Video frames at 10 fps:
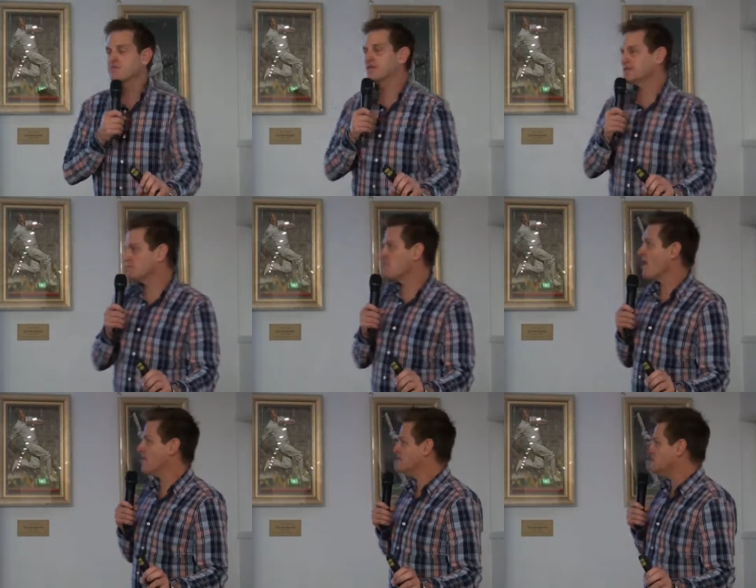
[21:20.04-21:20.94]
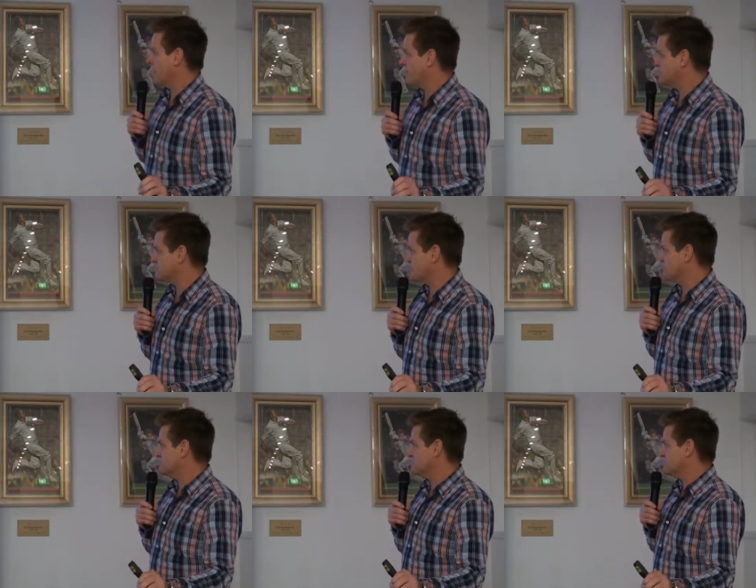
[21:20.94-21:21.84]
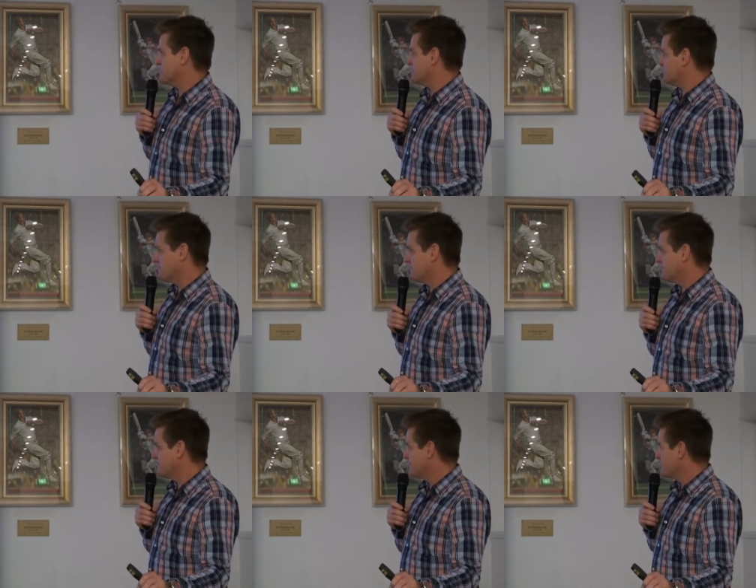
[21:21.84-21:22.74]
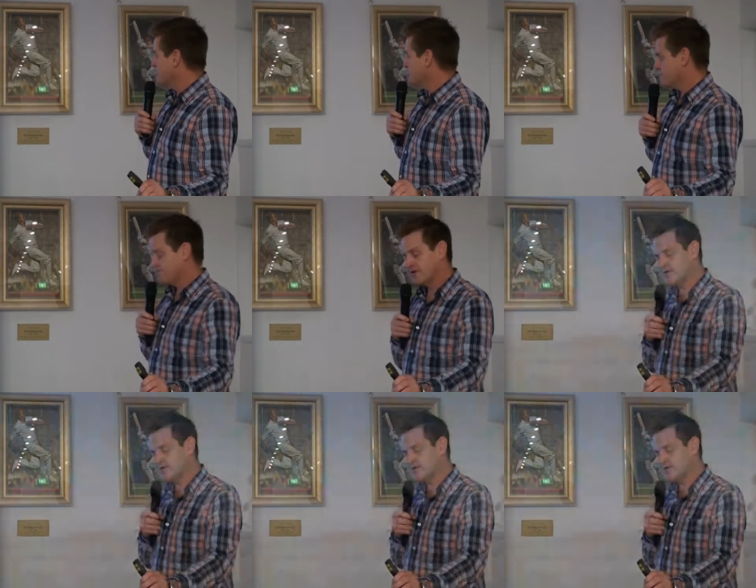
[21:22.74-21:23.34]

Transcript: now, the reason why the charity is so successful, the